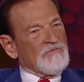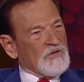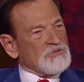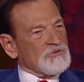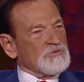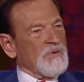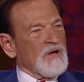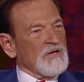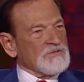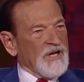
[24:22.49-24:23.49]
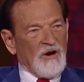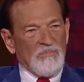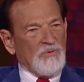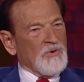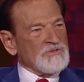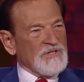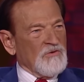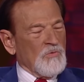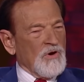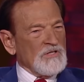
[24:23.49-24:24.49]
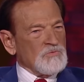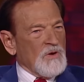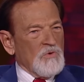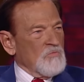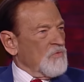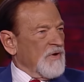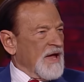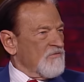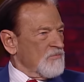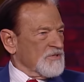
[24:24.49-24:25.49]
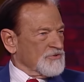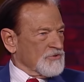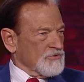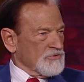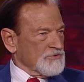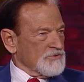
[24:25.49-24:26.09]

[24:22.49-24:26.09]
first responders, airports, everywhere else. Why wouldn't we have them in schools?